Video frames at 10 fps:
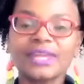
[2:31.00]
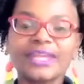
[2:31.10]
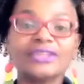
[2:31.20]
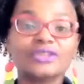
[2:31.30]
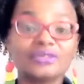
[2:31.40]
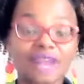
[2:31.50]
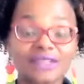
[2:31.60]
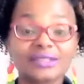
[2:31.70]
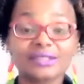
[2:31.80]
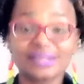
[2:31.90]
in
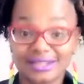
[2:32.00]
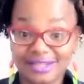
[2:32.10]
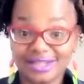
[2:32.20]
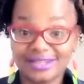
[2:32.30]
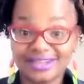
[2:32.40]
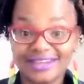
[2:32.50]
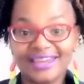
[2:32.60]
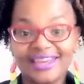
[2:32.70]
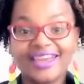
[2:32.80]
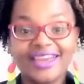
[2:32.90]
2016,
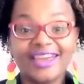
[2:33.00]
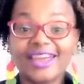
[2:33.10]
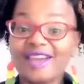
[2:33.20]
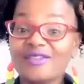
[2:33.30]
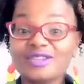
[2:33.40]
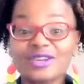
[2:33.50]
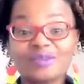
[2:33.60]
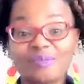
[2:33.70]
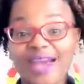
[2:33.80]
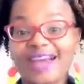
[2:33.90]
and I haven't
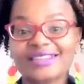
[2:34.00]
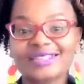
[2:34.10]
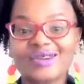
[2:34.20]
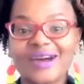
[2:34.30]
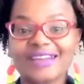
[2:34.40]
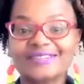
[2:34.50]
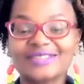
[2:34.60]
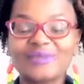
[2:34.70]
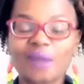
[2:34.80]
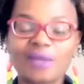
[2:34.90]
turned back. So I
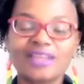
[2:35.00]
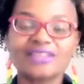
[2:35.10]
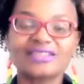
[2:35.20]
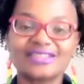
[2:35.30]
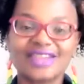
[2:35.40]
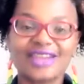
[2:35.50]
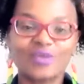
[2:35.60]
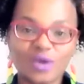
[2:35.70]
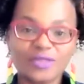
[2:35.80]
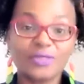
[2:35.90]
do my best to stay
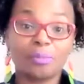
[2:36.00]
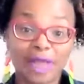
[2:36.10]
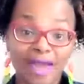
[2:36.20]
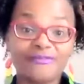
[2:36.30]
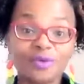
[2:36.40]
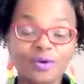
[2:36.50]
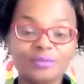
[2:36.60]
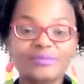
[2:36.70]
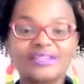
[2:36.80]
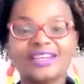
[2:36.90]
with the
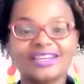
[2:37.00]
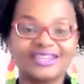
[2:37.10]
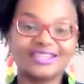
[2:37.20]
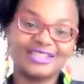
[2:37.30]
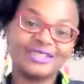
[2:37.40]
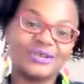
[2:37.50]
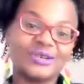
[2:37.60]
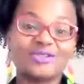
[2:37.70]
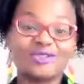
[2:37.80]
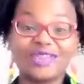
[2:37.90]
platforms until
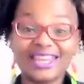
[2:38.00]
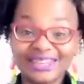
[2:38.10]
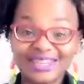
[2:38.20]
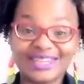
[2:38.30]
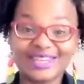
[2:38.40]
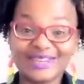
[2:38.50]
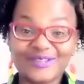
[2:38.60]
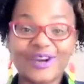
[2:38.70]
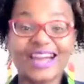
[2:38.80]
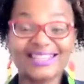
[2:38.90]
either they leave
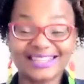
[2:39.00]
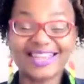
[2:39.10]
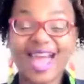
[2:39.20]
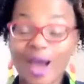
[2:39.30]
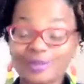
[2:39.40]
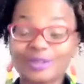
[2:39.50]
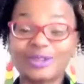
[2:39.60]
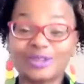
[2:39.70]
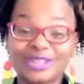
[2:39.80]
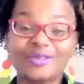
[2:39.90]
or I just
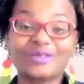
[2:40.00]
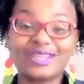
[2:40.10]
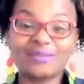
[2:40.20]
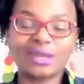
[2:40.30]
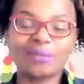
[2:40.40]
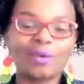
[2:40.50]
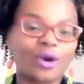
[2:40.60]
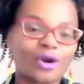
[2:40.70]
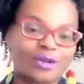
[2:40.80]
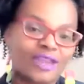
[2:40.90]
absolutely don't need them
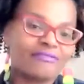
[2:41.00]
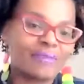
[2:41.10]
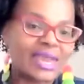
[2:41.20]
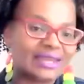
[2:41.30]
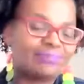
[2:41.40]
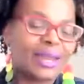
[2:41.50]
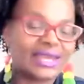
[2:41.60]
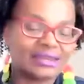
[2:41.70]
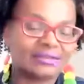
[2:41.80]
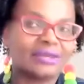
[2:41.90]
anymore, or they've
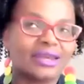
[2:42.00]
made